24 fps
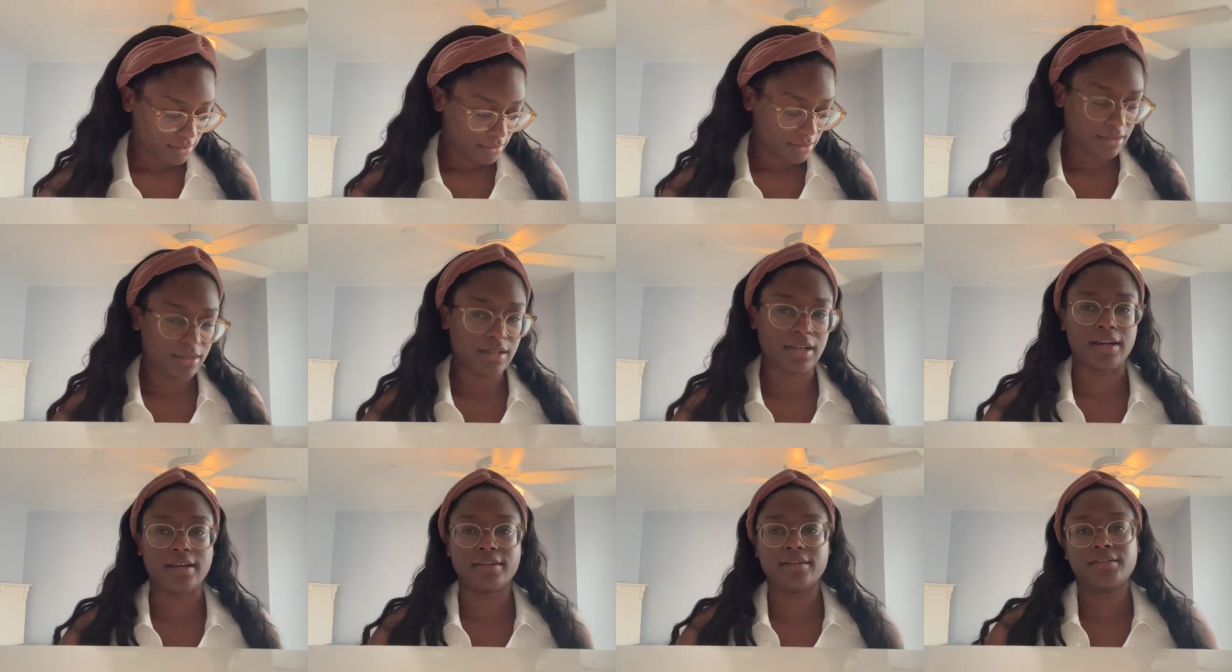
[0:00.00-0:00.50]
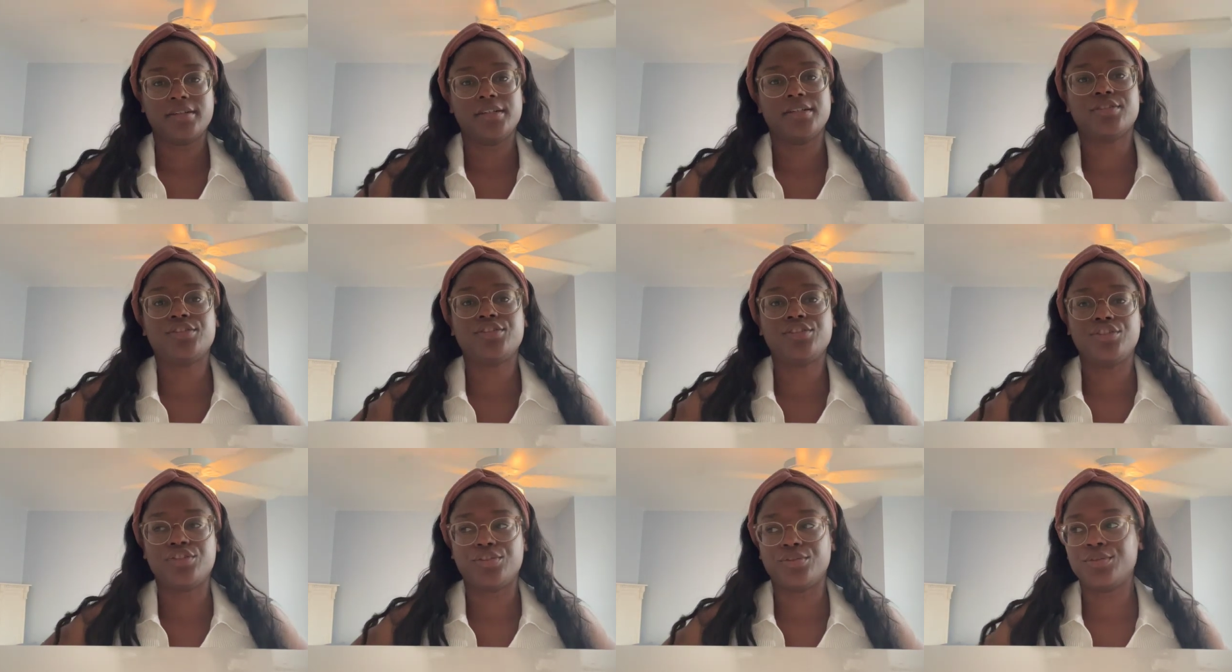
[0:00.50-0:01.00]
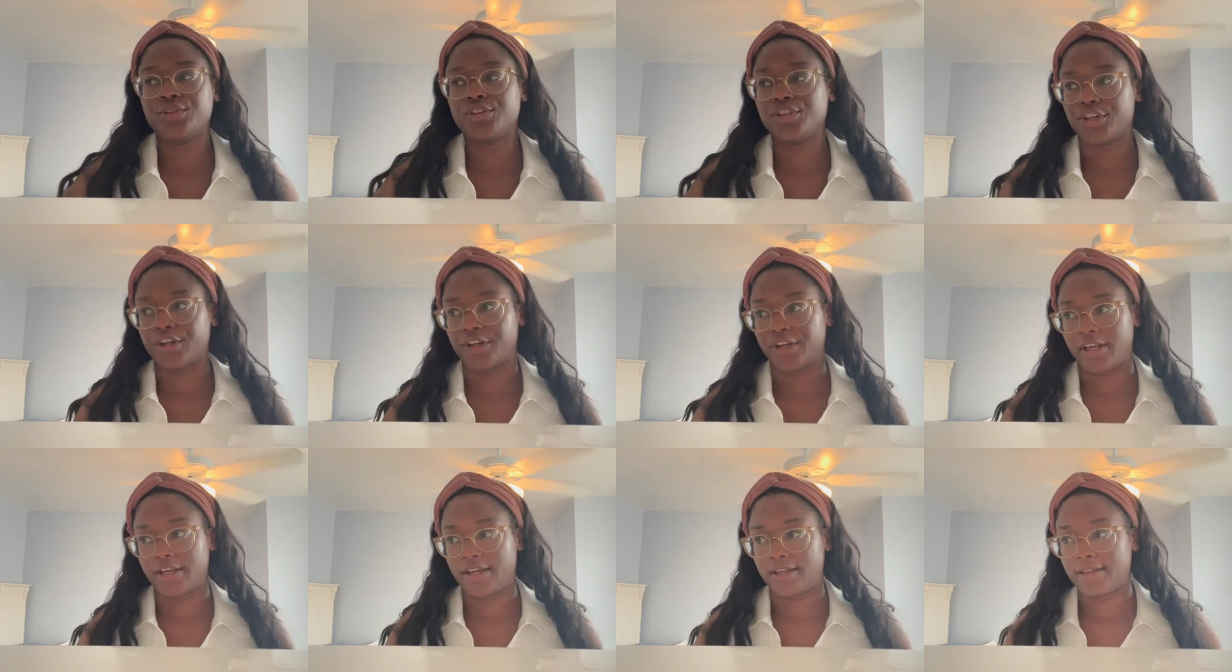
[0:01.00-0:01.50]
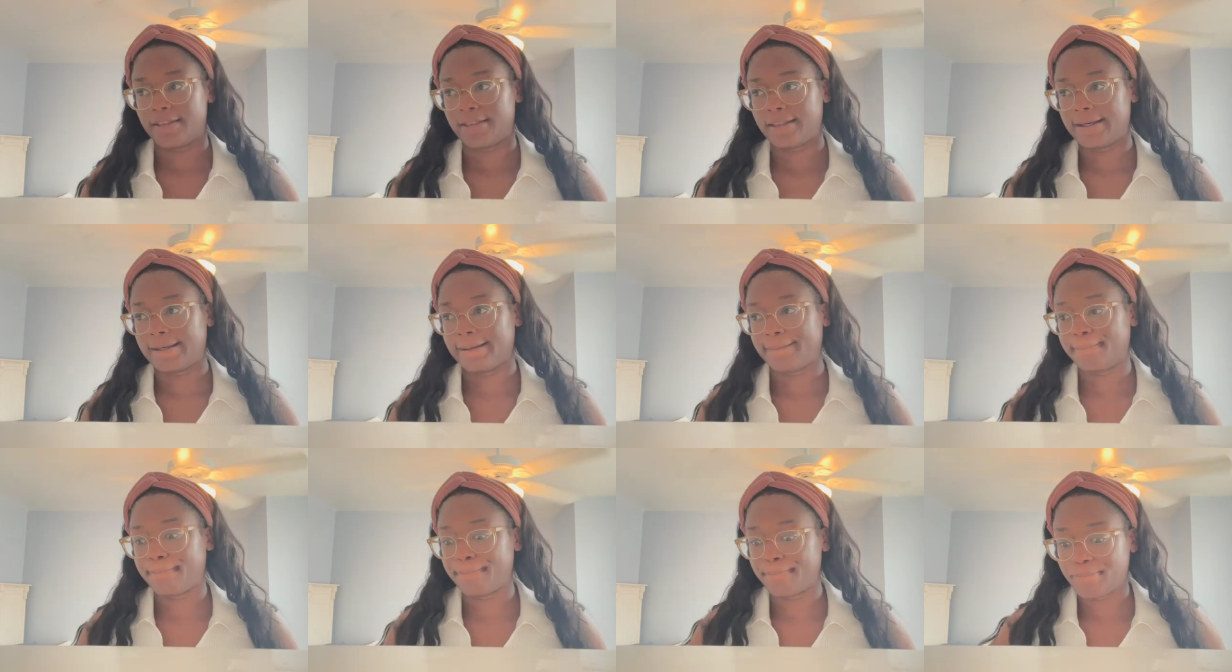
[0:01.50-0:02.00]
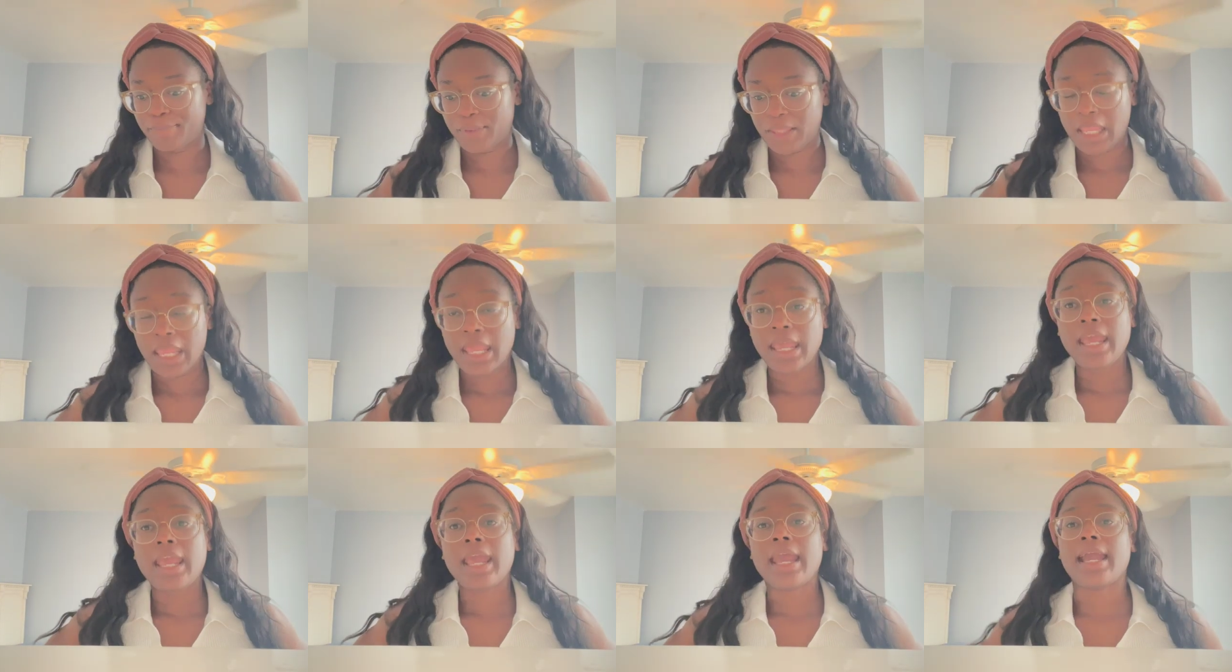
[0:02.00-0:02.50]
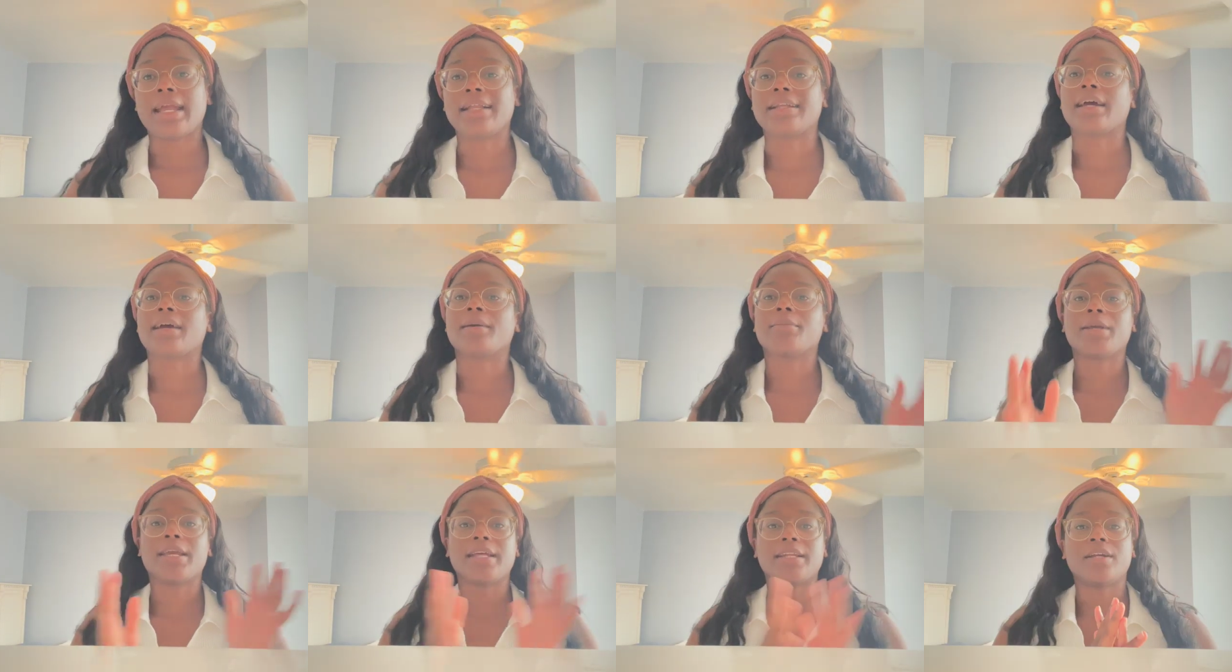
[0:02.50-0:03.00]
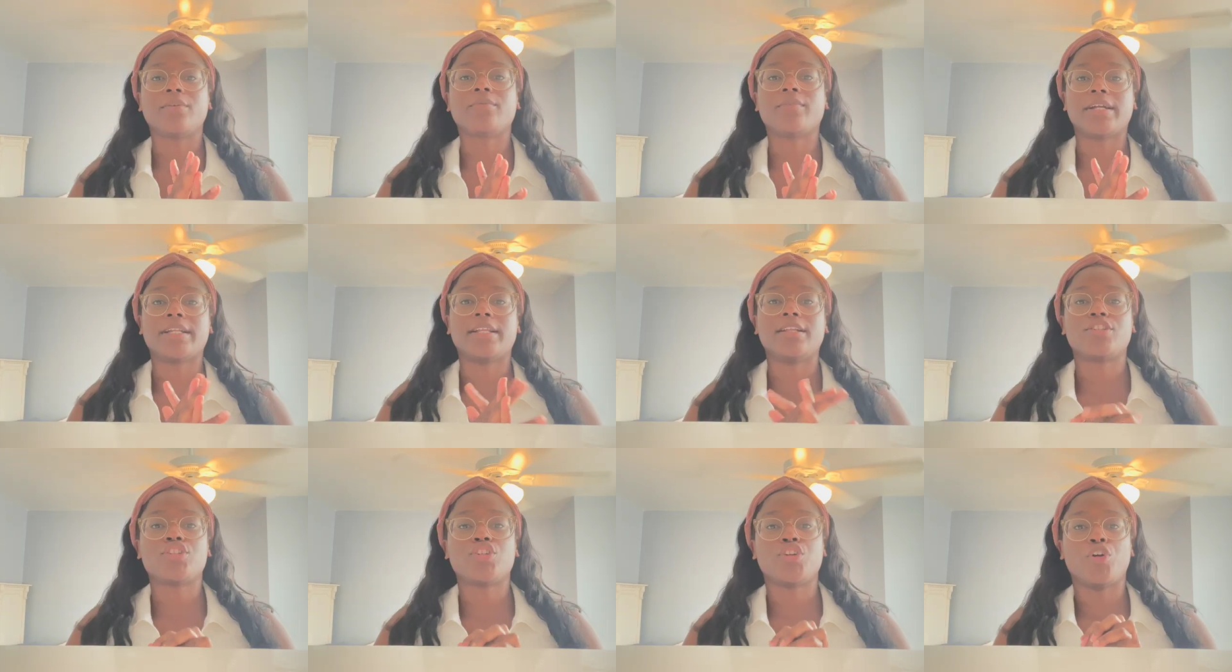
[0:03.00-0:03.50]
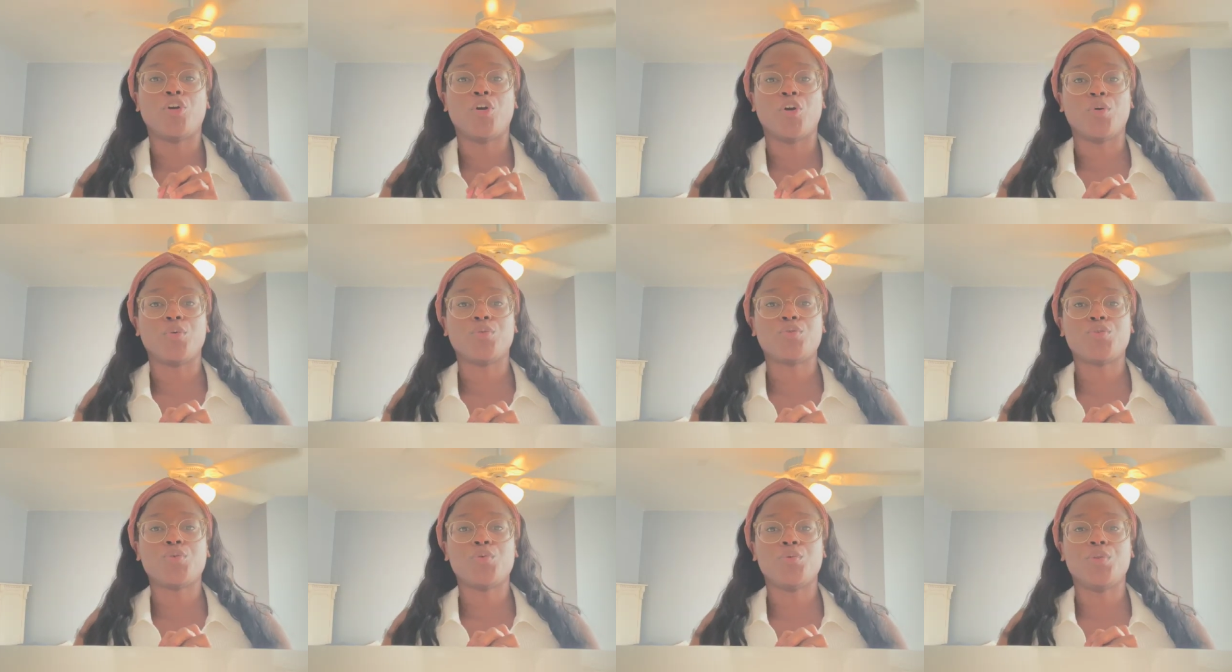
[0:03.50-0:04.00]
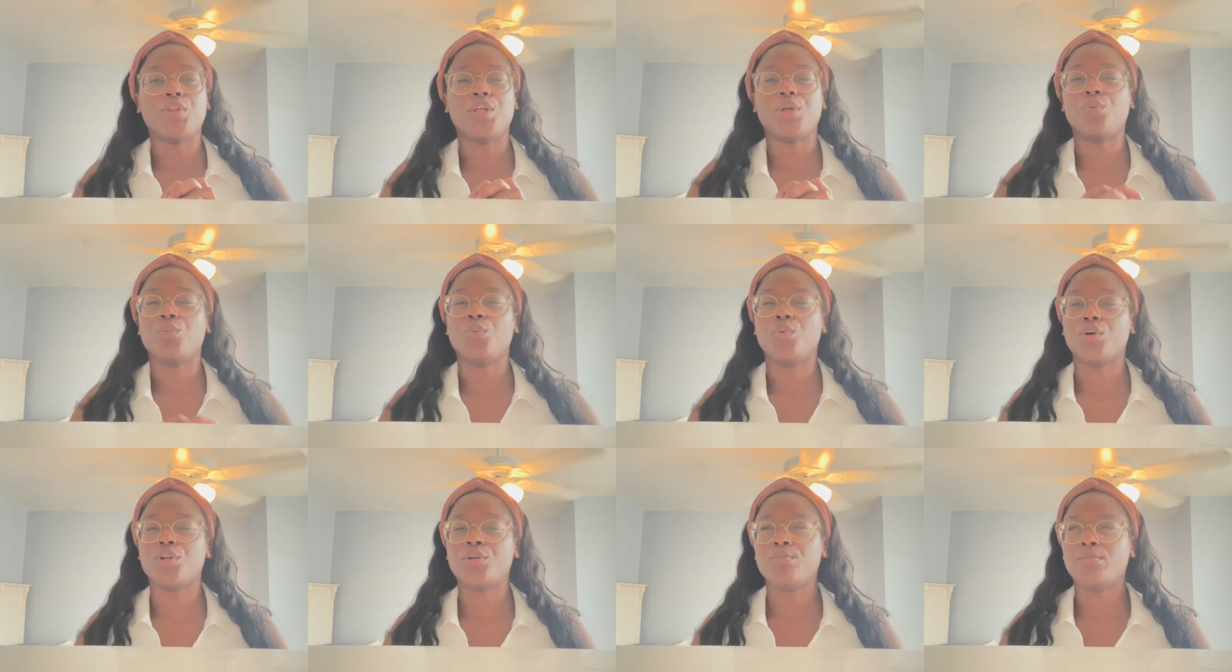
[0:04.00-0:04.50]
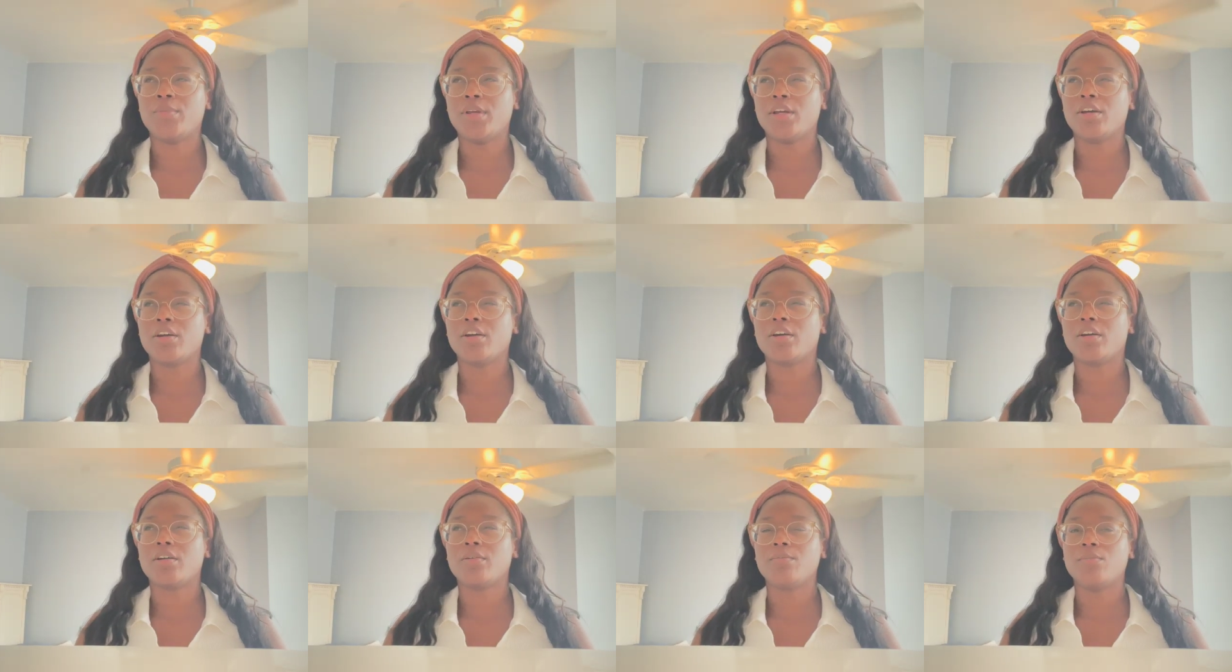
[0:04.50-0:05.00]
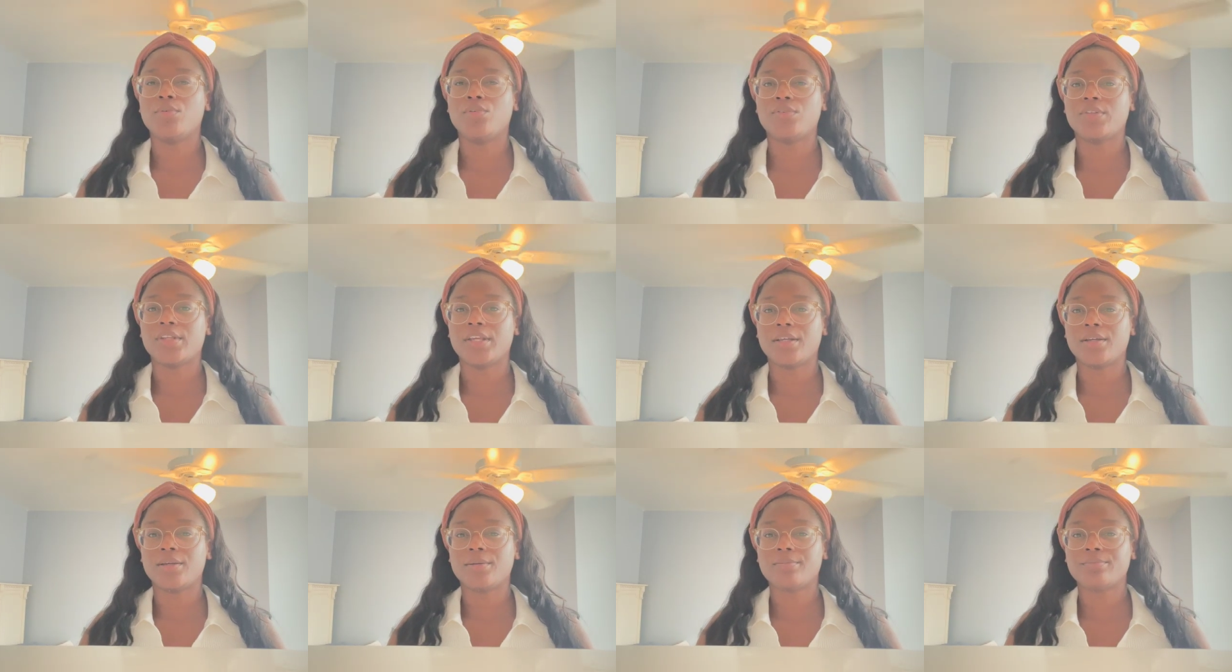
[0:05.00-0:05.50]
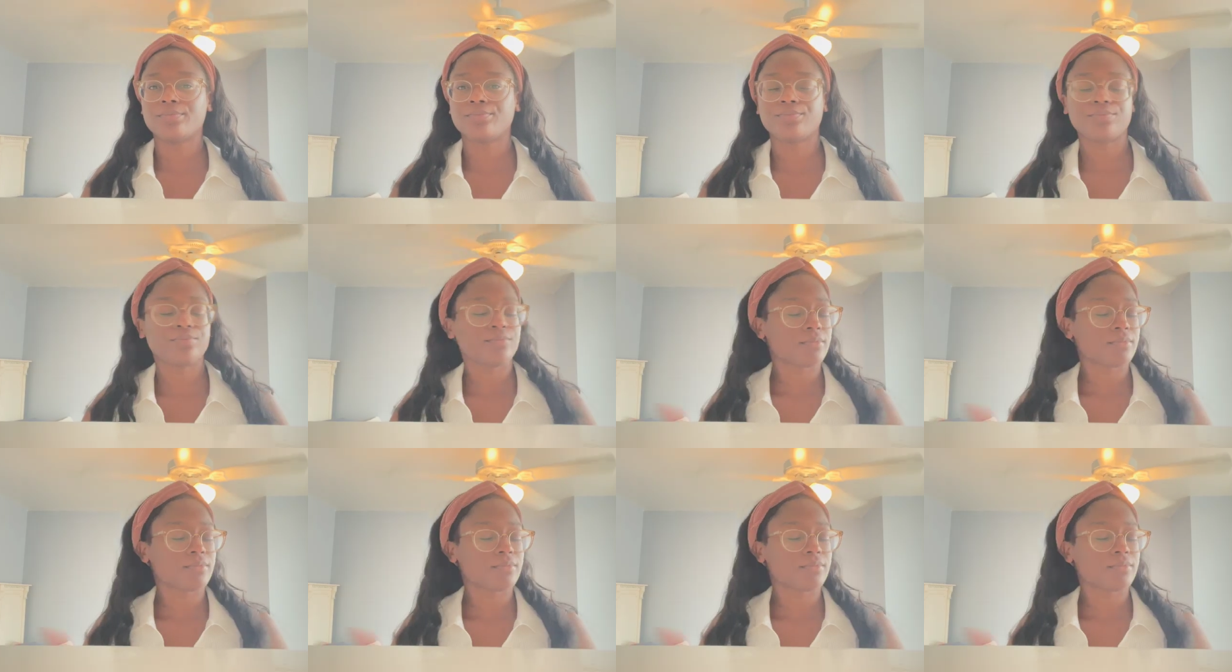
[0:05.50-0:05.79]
Yeah, it's June 30th. And I'm getting ready to go to the Woodmere Museum.